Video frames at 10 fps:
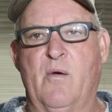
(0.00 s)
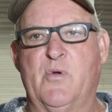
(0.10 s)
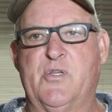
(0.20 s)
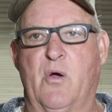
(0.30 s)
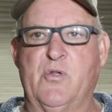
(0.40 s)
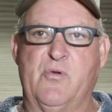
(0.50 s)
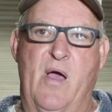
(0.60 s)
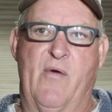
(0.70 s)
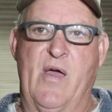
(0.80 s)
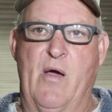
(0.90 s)
We showed you
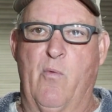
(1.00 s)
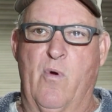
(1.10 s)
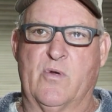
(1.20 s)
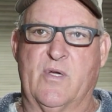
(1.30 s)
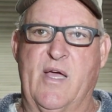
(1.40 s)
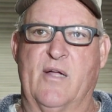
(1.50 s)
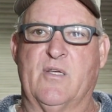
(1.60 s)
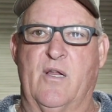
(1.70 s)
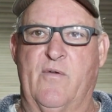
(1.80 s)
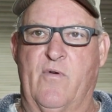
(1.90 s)
how that worked, the
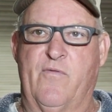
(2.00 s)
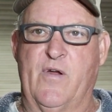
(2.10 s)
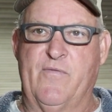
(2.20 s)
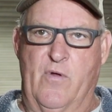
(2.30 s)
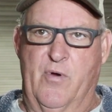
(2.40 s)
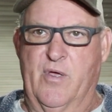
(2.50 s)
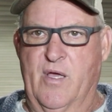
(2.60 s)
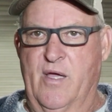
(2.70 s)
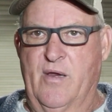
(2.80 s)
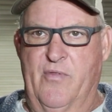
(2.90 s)
cantilever free-floating
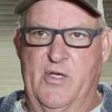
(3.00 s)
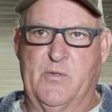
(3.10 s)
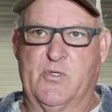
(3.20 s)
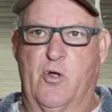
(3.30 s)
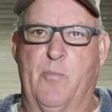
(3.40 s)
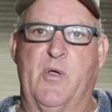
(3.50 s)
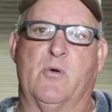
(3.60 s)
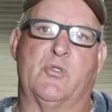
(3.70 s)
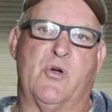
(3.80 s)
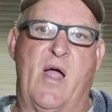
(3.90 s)
gate. Now this one's going to be
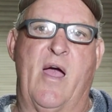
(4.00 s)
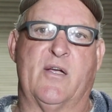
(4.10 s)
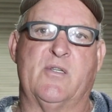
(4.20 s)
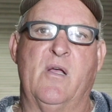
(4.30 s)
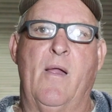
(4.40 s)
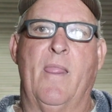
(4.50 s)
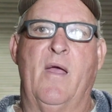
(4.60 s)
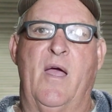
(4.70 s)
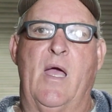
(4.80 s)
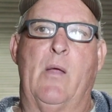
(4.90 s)
on tracks,
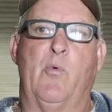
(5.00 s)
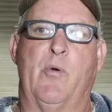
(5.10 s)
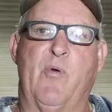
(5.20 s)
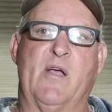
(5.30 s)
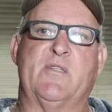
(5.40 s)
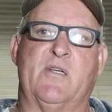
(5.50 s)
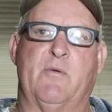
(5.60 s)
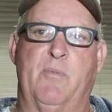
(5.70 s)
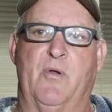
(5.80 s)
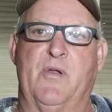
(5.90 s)
and we're in the
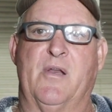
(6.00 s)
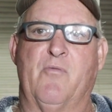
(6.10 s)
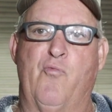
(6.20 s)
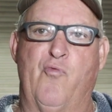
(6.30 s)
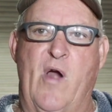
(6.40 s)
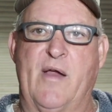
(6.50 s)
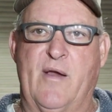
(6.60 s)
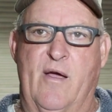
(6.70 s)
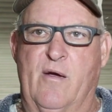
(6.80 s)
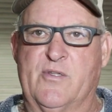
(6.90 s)
process of building it right
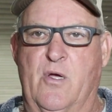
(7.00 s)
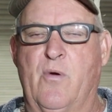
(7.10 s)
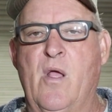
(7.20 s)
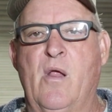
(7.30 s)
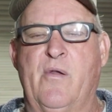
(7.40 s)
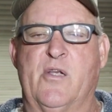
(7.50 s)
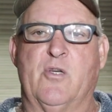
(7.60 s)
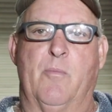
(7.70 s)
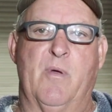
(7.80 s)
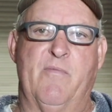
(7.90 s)
now. So
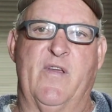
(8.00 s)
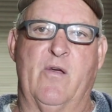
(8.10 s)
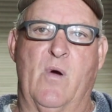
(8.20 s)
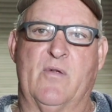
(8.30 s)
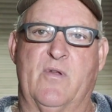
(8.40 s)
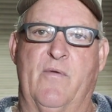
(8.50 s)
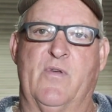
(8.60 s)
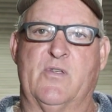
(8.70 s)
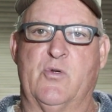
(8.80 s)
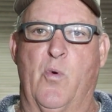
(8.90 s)
there's going to be a video out there
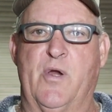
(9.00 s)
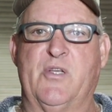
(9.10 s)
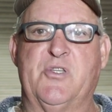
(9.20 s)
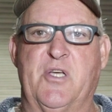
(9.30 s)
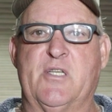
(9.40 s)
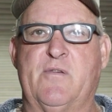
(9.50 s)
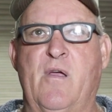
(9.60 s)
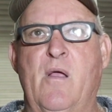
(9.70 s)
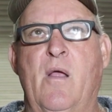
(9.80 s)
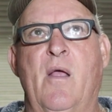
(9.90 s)
of the 26
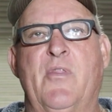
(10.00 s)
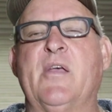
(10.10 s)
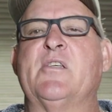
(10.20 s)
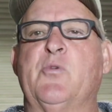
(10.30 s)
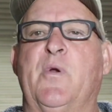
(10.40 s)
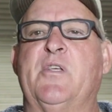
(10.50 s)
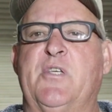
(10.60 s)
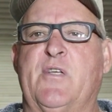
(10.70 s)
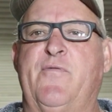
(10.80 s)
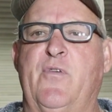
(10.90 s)

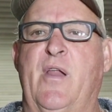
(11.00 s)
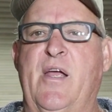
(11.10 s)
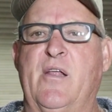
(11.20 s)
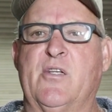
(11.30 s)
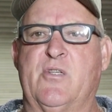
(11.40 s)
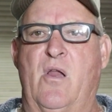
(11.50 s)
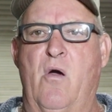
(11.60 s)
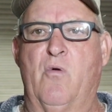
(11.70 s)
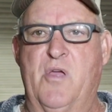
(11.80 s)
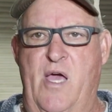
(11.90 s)
foot 8-inch
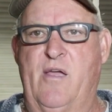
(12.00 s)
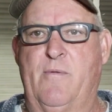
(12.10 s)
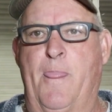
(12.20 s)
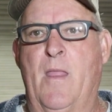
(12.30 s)
long gate.